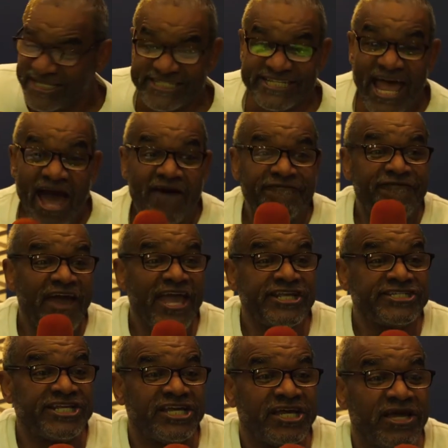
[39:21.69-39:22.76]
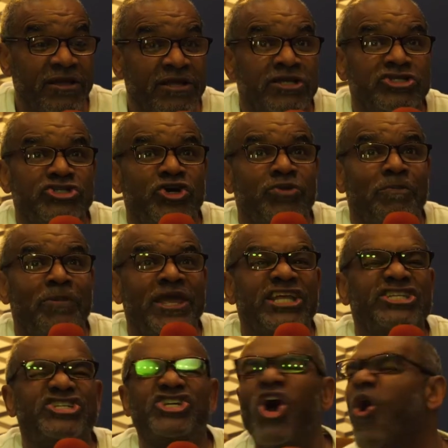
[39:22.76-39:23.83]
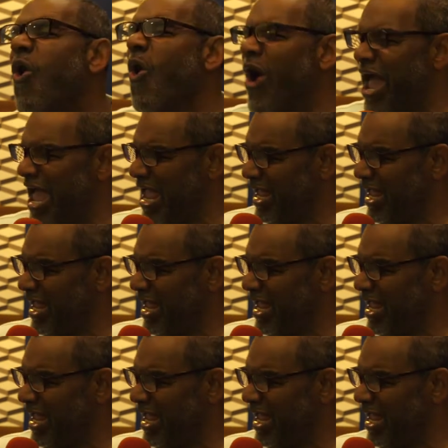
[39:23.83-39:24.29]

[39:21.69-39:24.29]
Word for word: Salvation should be joy,